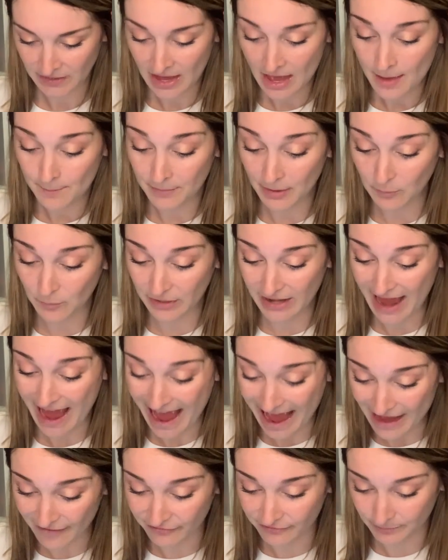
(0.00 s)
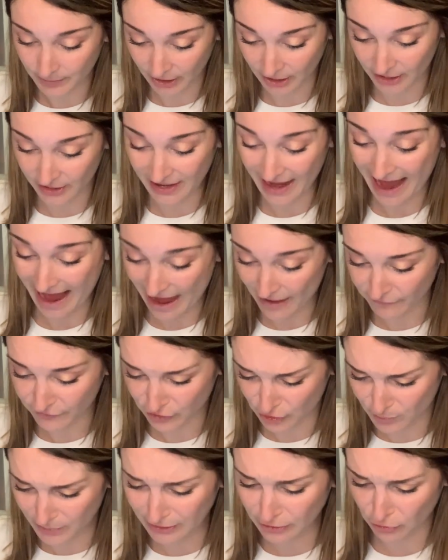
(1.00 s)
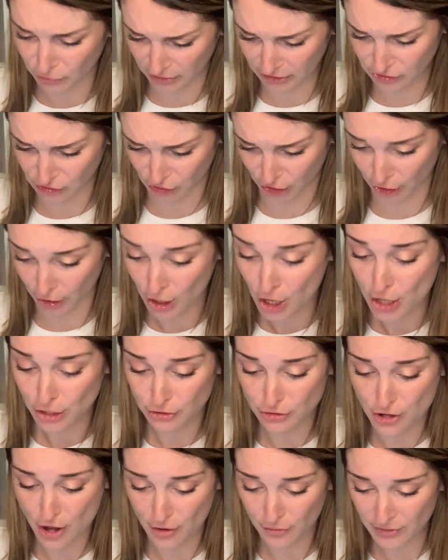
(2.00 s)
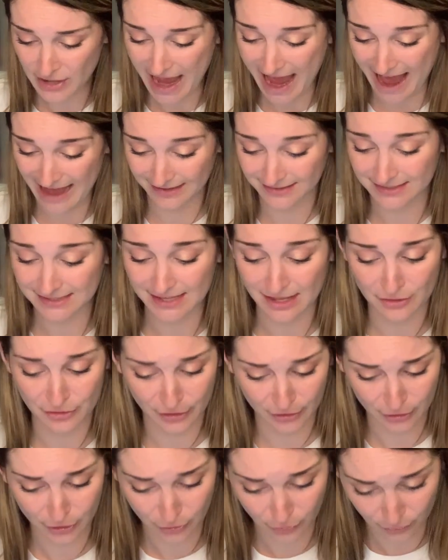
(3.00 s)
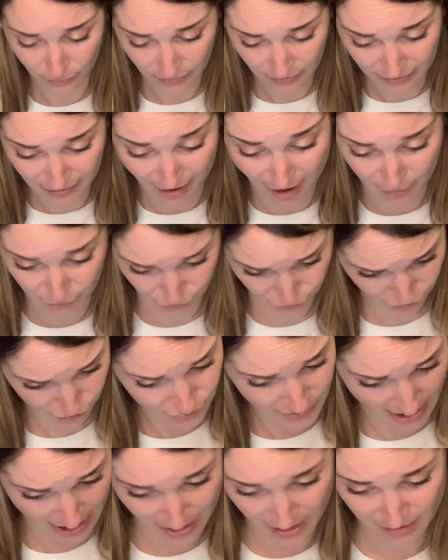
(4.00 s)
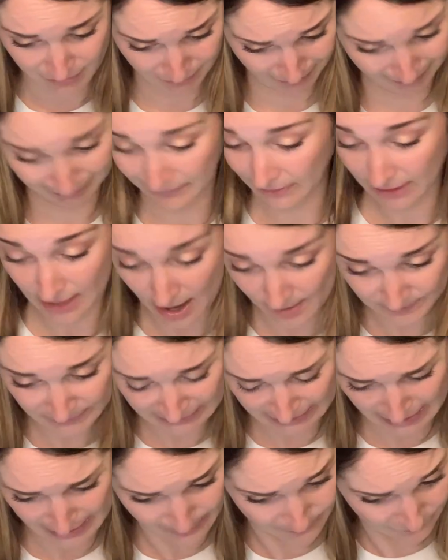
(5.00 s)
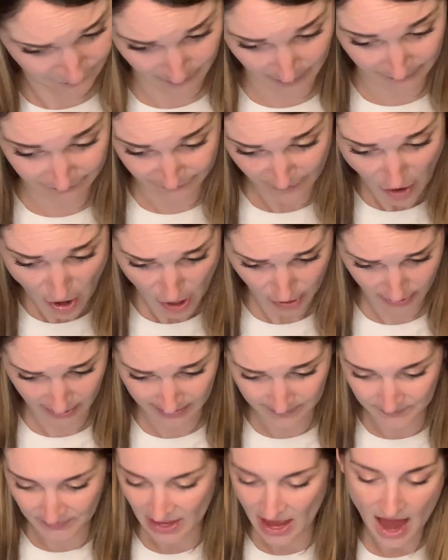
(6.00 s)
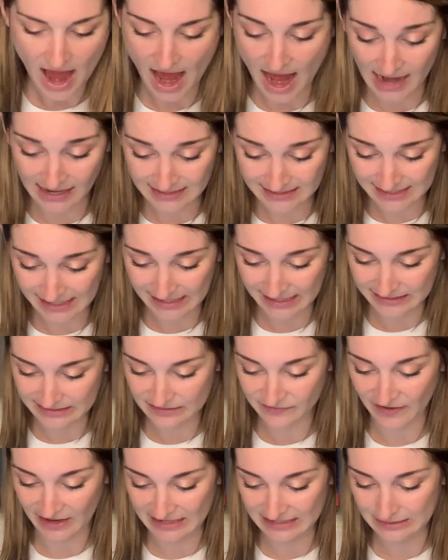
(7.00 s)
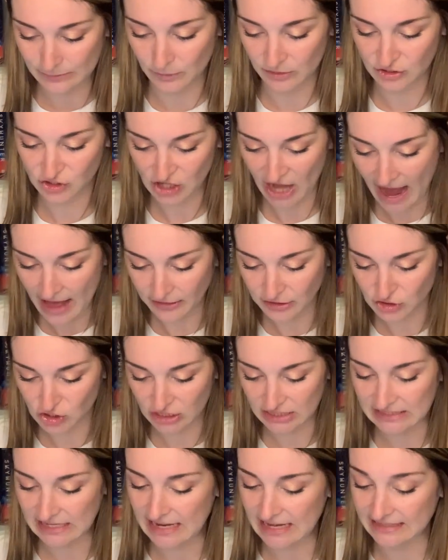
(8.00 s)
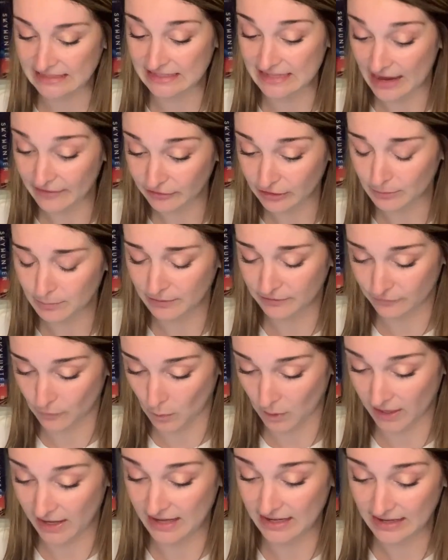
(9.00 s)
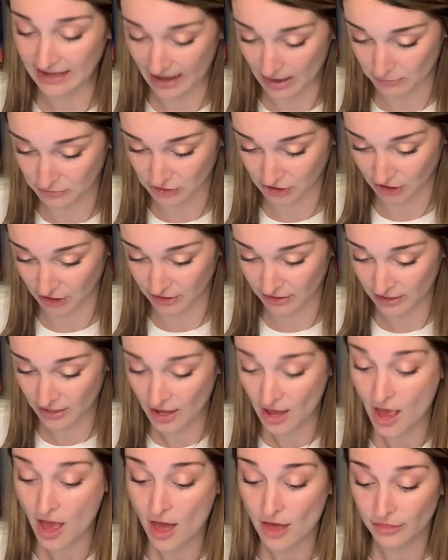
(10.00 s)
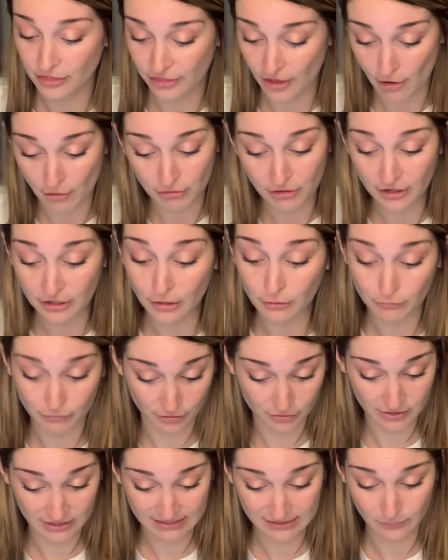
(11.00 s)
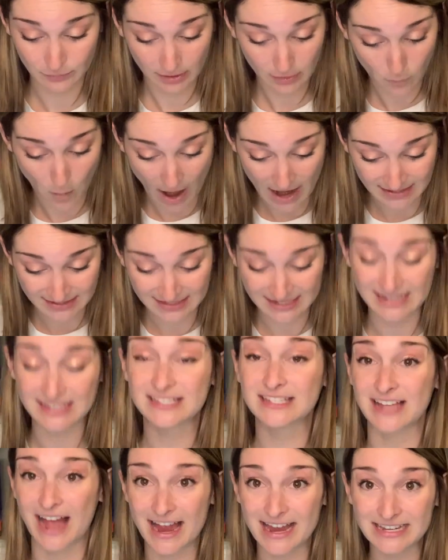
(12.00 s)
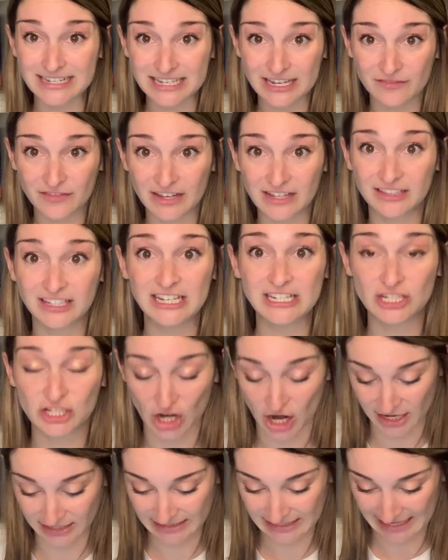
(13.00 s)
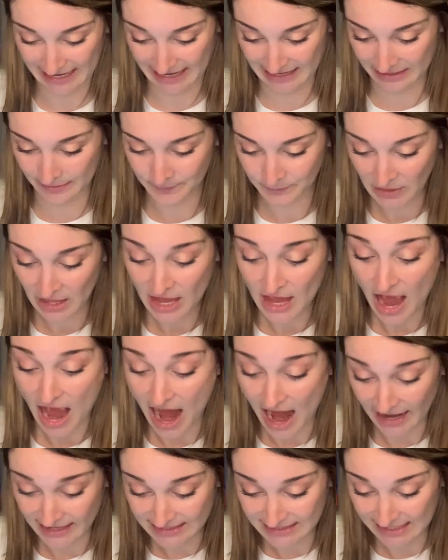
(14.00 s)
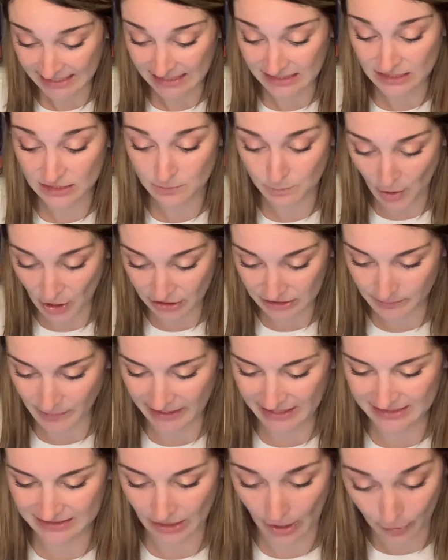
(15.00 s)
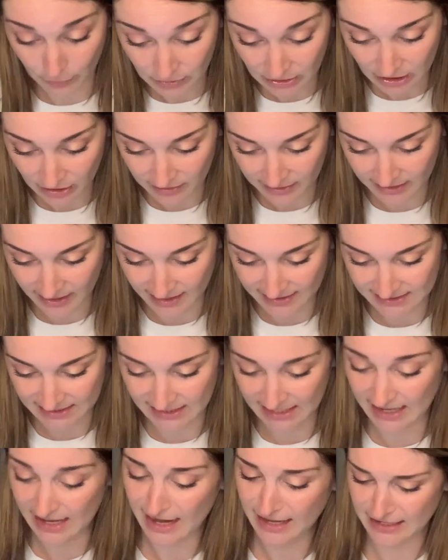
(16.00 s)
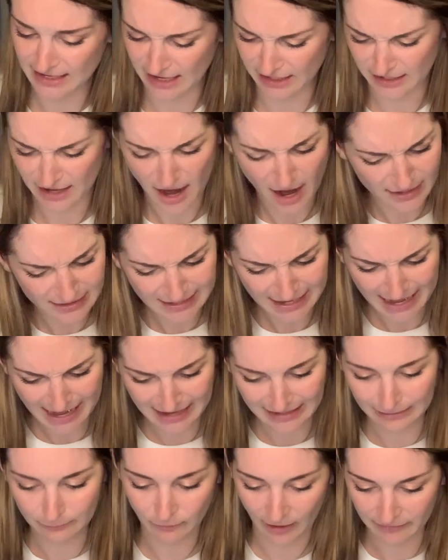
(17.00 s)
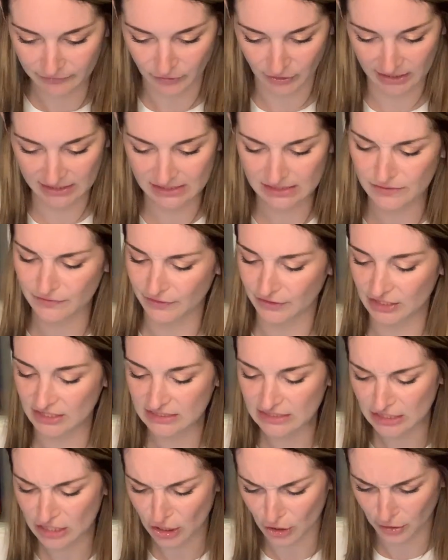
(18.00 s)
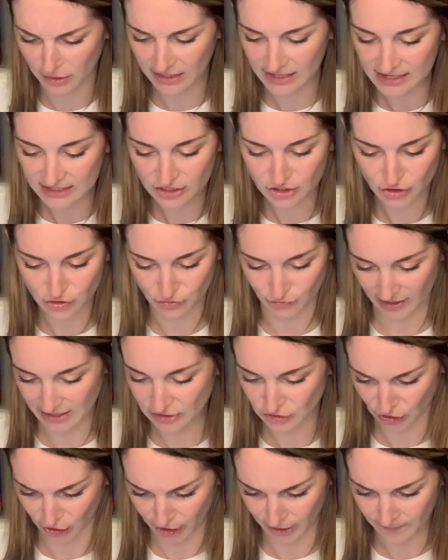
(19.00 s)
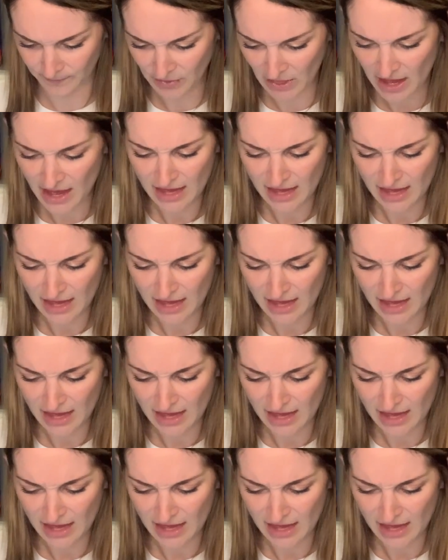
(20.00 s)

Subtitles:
But when half-bird, half-human creature known as the Garuda comes to him from afar, Isaac is faced with challenges he has never before encountered. Though the Garuda's request is scientifically daunting, Isaac is sparked by his own curiosity and an uncanny reverence for this curious stranger.